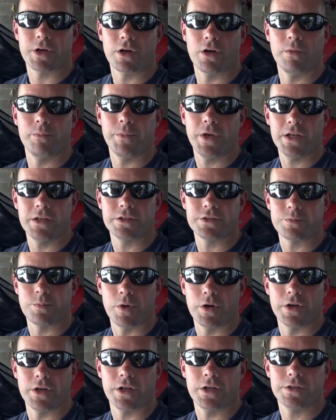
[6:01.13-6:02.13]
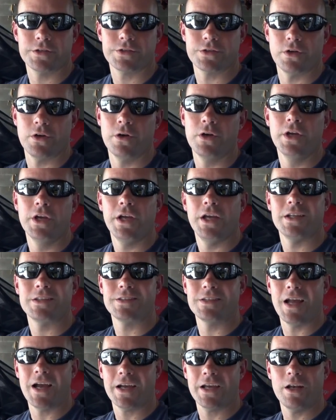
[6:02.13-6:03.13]
called Maintenance Monday. So it's
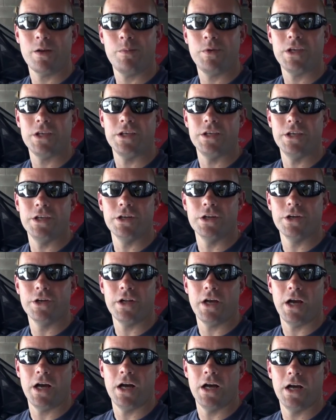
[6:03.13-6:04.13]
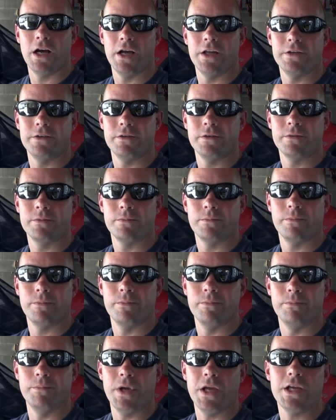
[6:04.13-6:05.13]
not going to be geared on
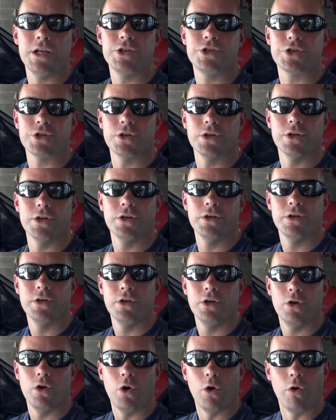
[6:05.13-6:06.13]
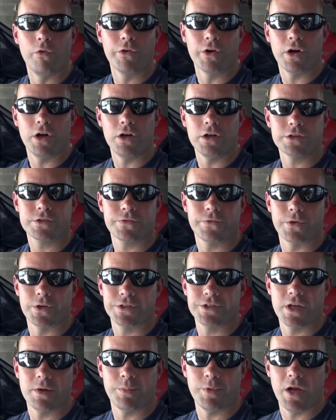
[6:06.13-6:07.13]
major overhauls. For
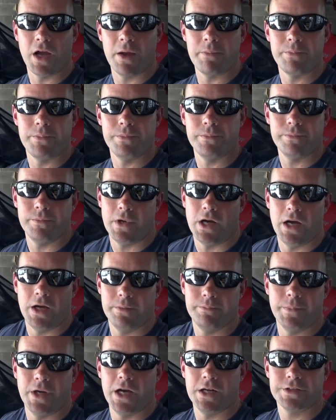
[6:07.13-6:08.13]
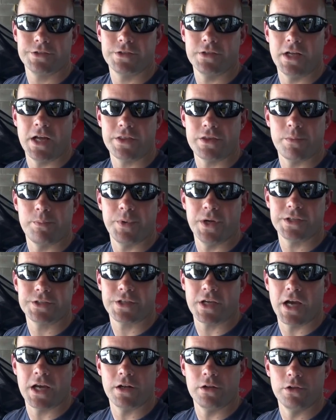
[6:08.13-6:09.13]
example, I'm honestly not the
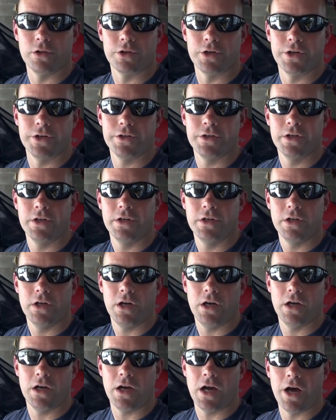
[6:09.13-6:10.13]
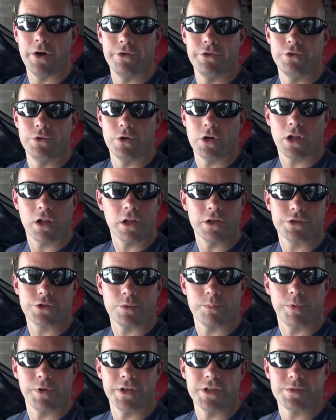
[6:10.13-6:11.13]
best guy to learn how to do a clutch
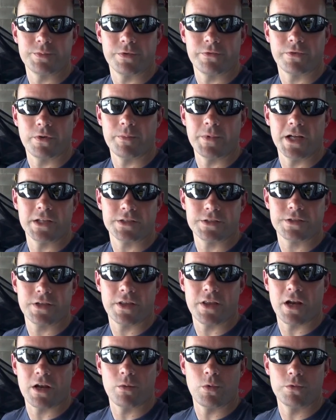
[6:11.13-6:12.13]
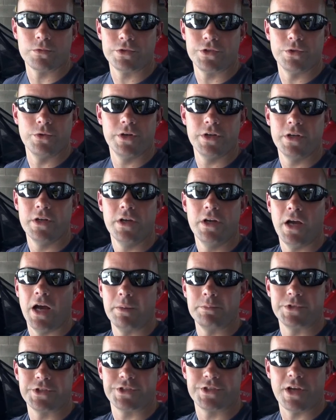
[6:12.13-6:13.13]
replacement from. Not to say that I won't do it,
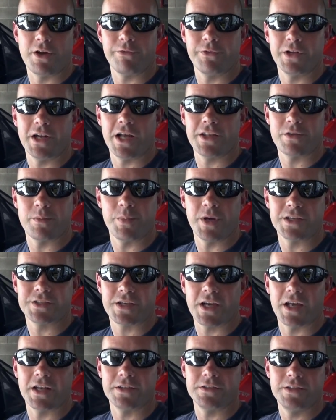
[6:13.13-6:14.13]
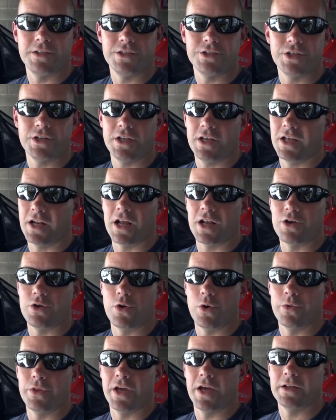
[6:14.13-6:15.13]
I'm just definitely not the best guy to teach it, and I
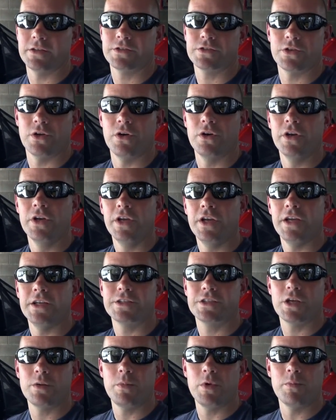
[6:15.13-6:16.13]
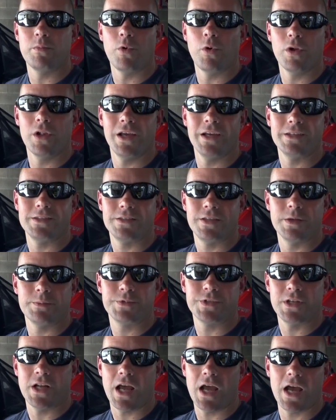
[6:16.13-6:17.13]
know that. So it's going to be more like
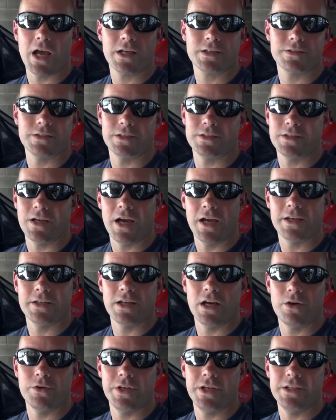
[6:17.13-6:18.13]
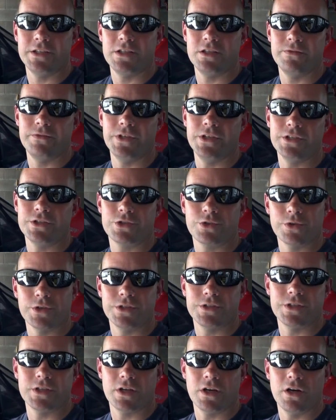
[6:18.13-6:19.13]
tips and hacks, like tying down ATVs,
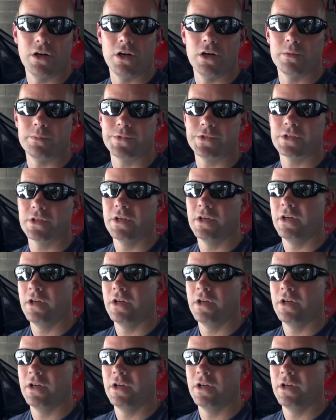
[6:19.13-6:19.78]
greasing hubs,